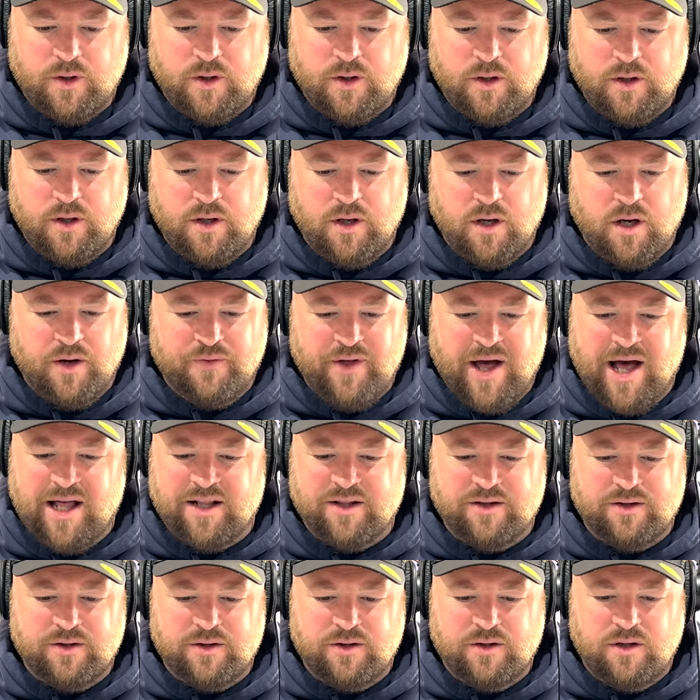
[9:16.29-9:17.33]
Oh, that...
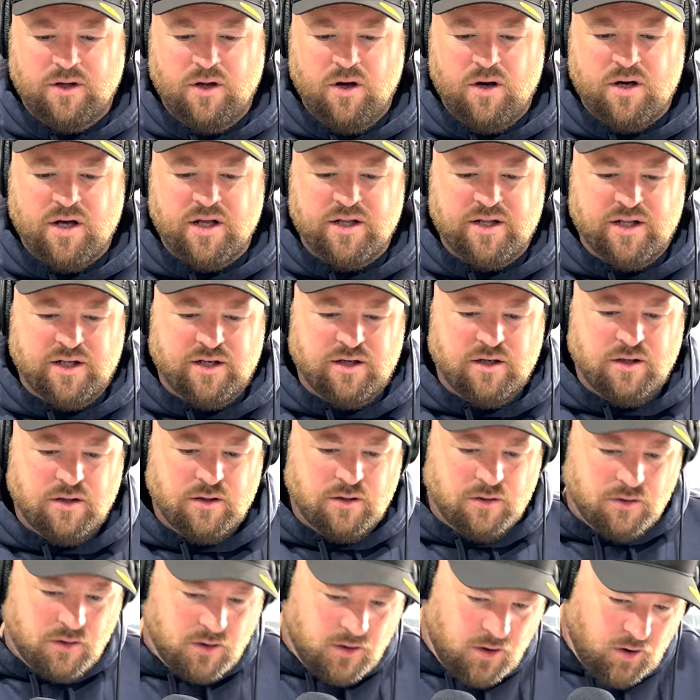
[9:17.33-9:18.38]
Look at...
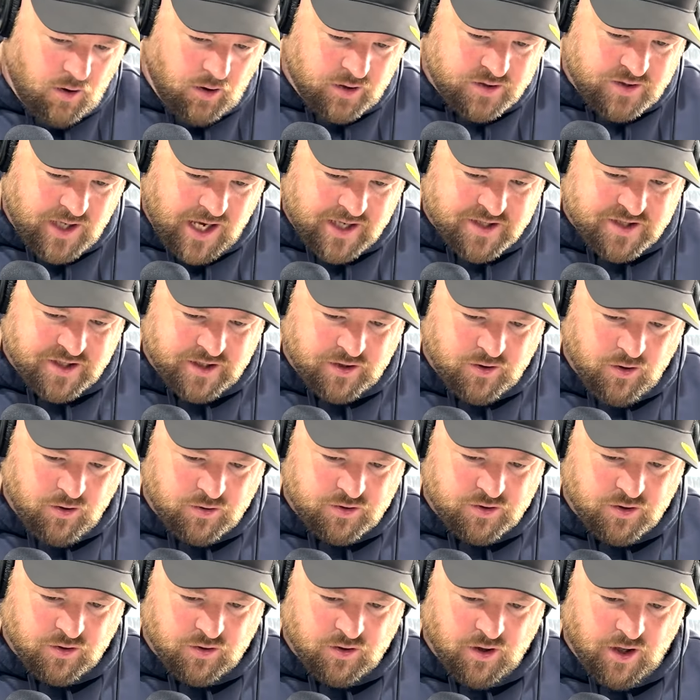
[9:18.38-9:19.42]
Oh, it's actually
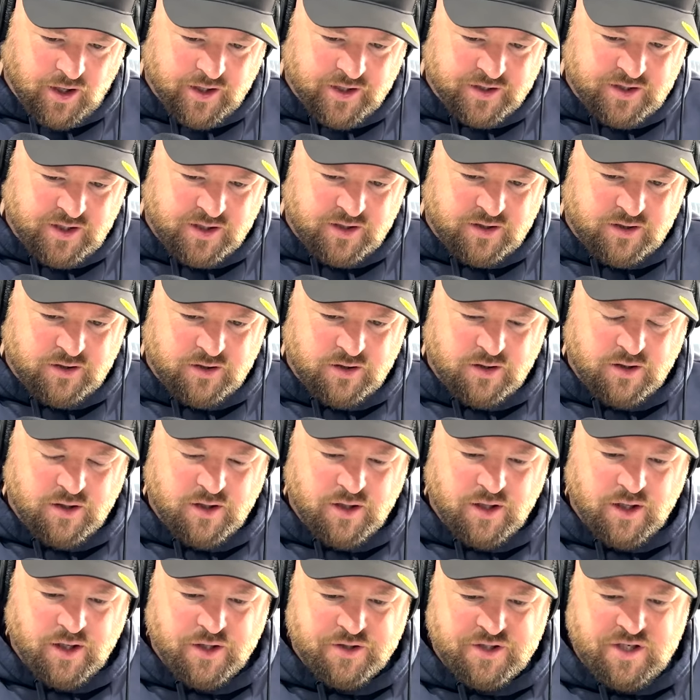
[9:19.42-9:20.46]
cooked all right, is it?
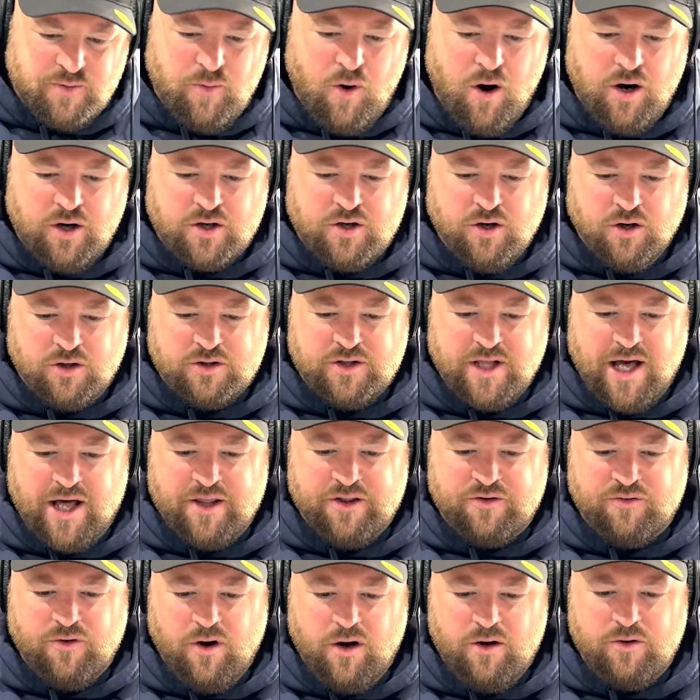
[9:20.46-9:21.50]
She might have cooked
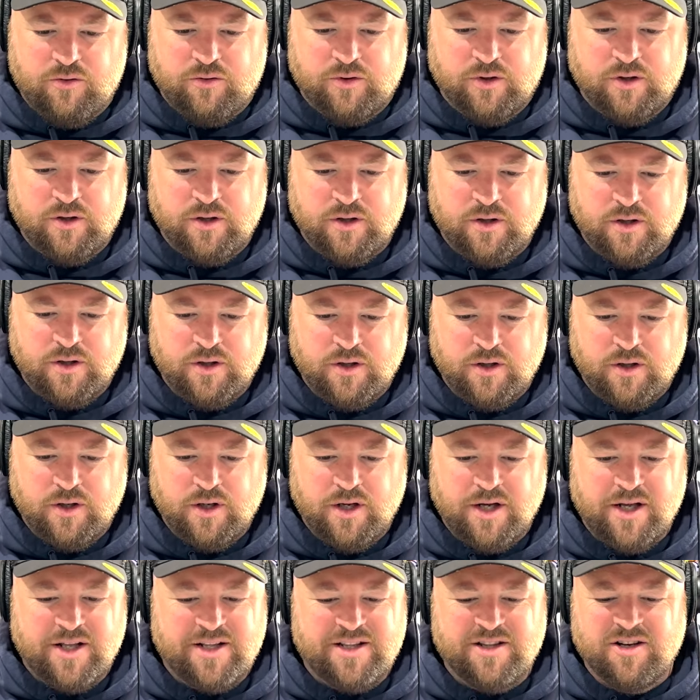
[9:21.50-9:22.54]
that through.
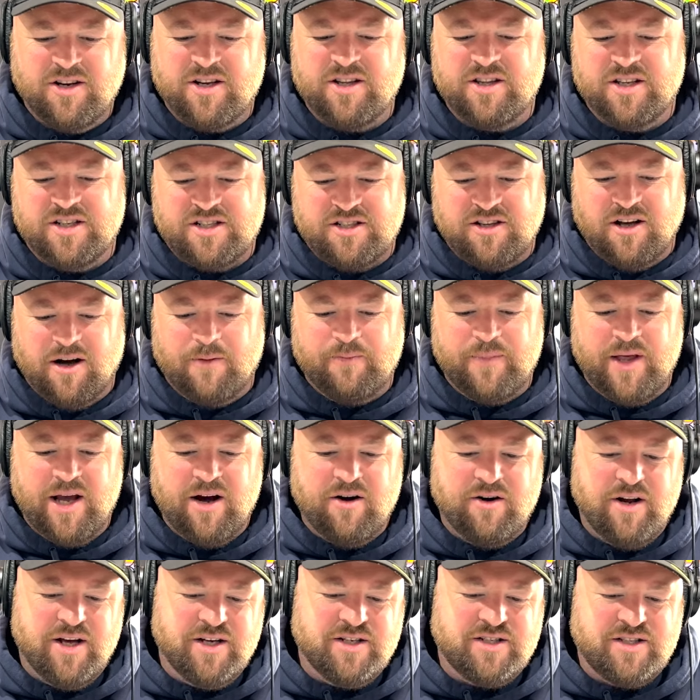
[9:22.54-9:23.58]
Look at the slop. There
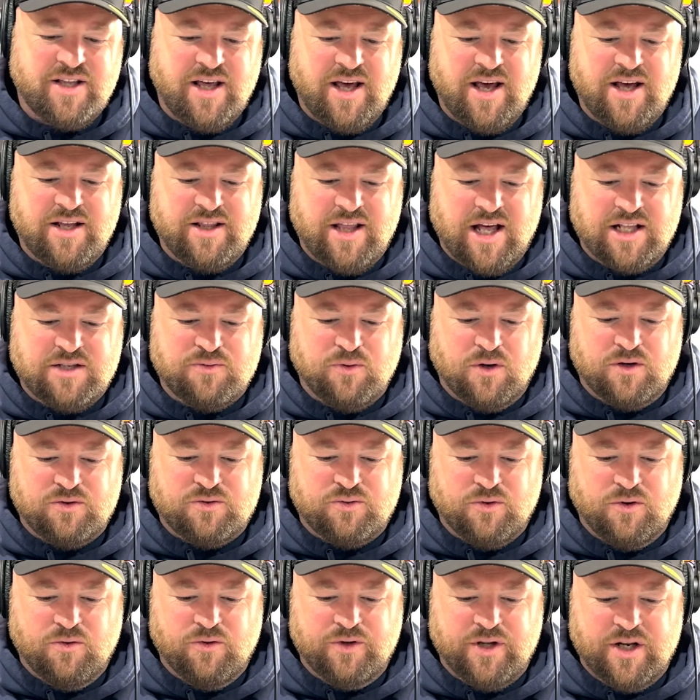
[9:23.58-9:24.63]
it is. There, that's what's
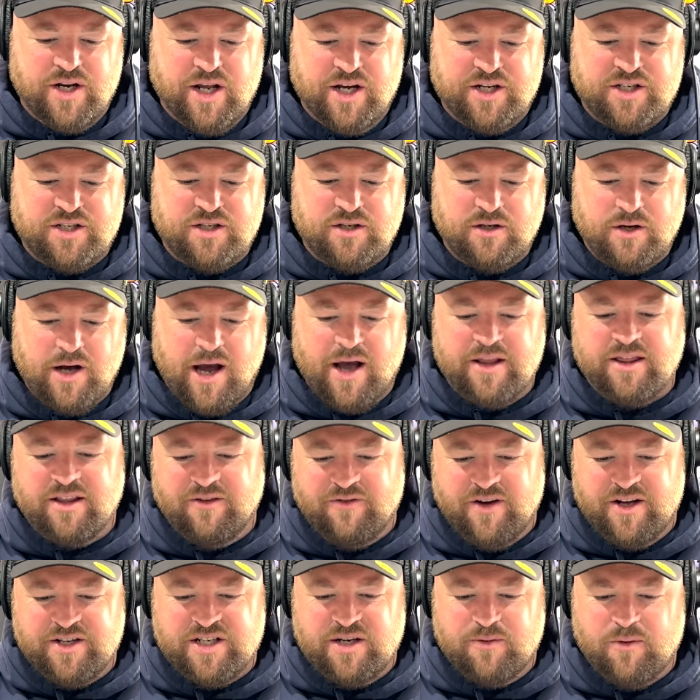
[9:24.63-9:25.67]
ruined the dish and the
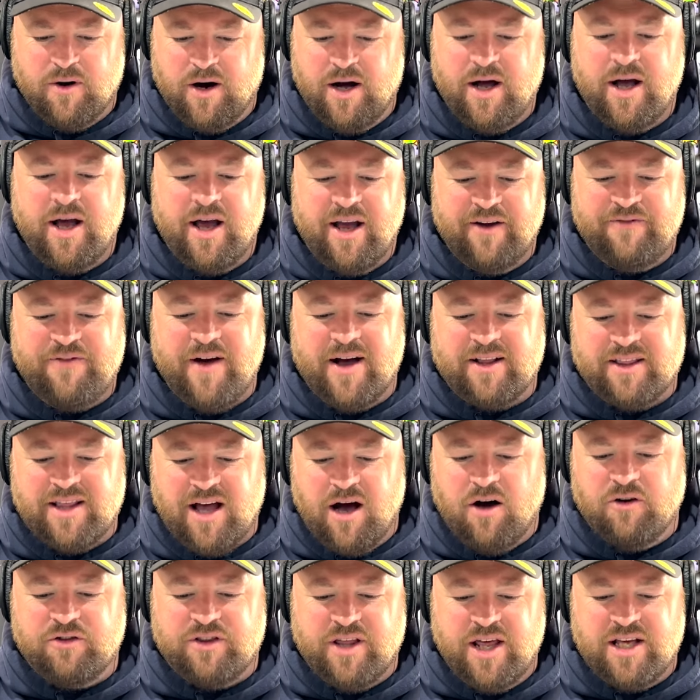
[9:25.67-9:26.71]
Vegemite. In fact, the
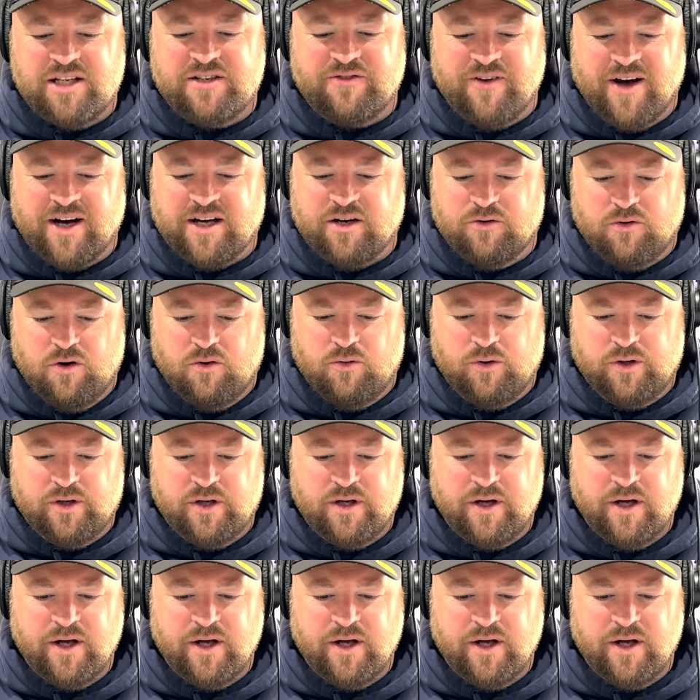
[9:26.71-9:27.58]
whole thing's fucking ruined.